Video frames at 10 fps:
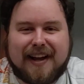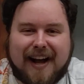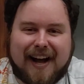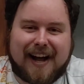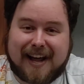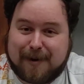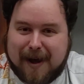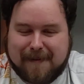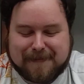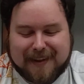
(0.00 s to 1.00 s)

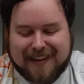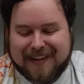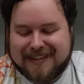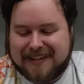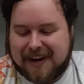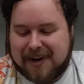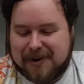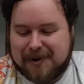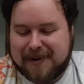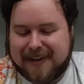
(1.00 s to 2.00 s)
Anyway,
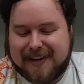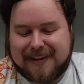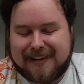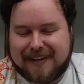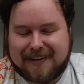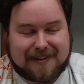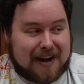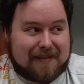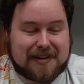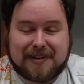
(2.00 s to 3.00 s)
so he
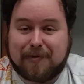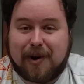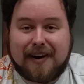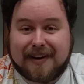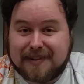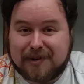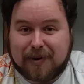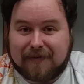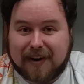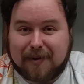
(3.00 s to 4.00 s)
obviously won and is
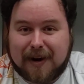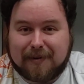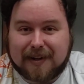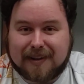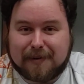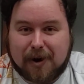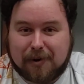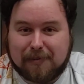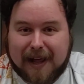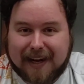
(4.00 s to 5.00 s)
doing very well with
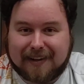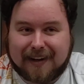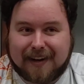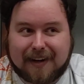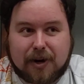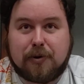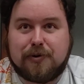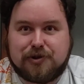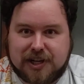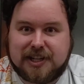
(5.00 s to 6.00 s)
Goku
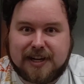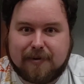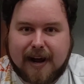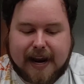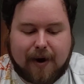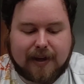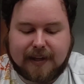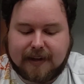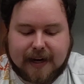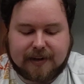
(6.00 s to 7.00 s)
GT right now. I
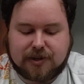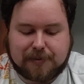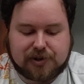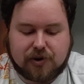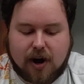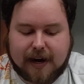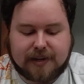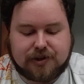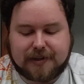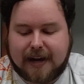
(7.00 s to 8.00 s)
think the deck is super strong.
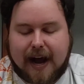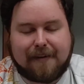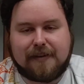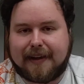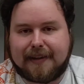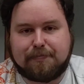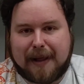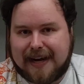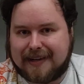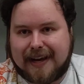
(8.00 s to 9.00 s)
It's just, I feel like
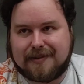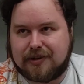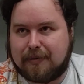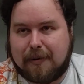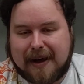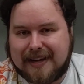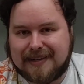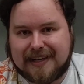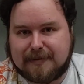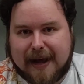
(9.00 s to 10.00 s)
Black Saiyans are some of my
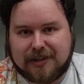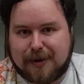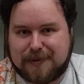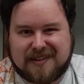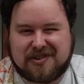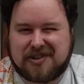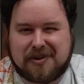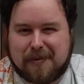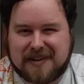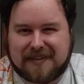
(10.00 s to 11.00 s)
easiest matchups. There's
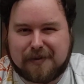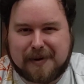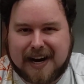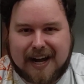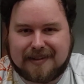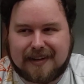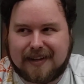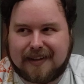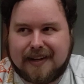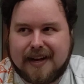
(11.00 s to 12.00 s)
just no reason for me not
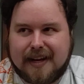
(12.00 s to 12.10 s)
to